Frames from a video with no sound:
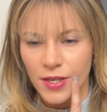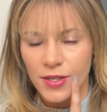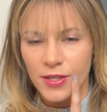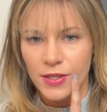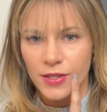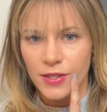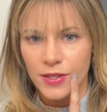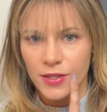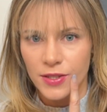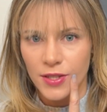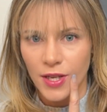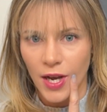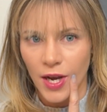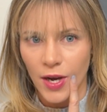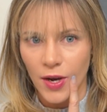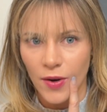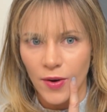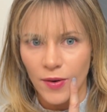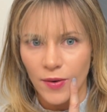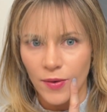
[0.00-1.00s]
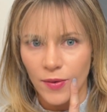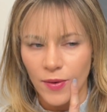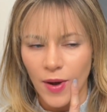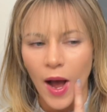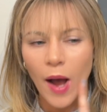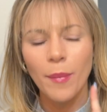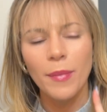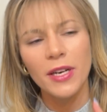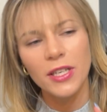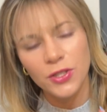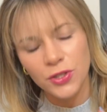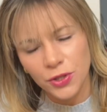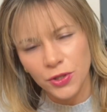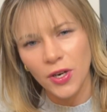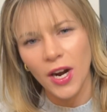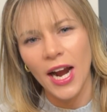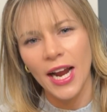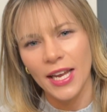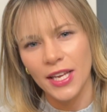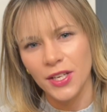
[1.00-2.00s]
So I'm going to
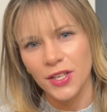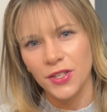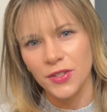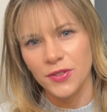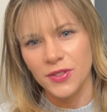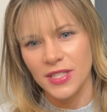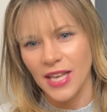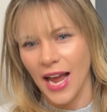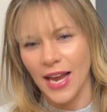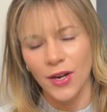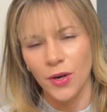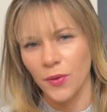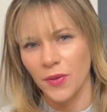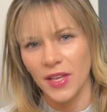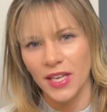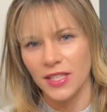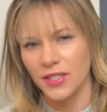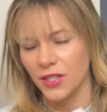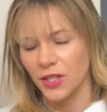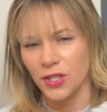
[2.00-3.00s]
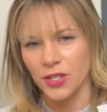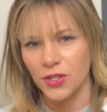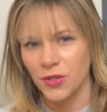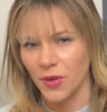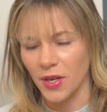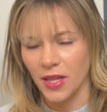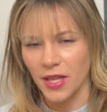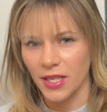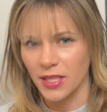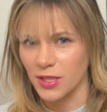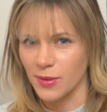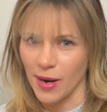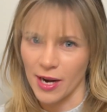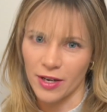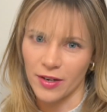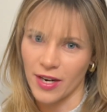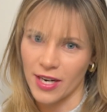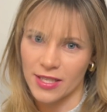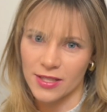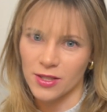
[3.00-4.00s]
try and use, I don't think it's going to do anything to my
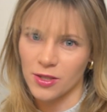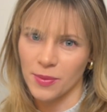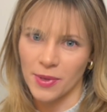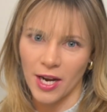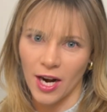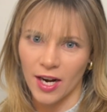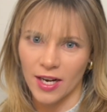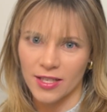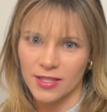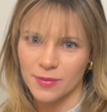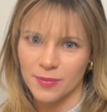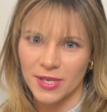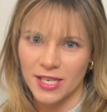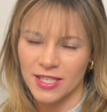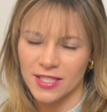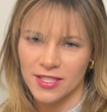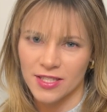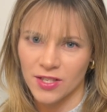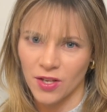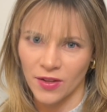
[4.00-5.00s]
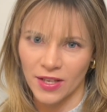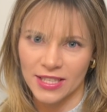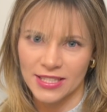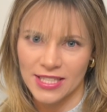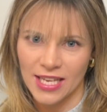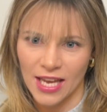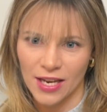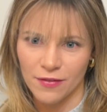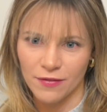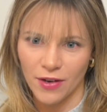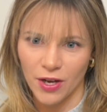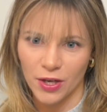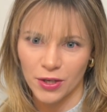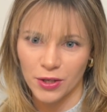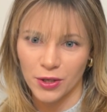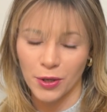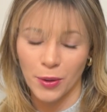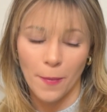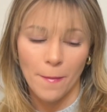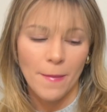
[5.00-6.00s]
grays, to be honest, because it's only a 10
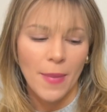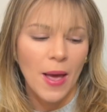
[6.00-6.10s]
volume.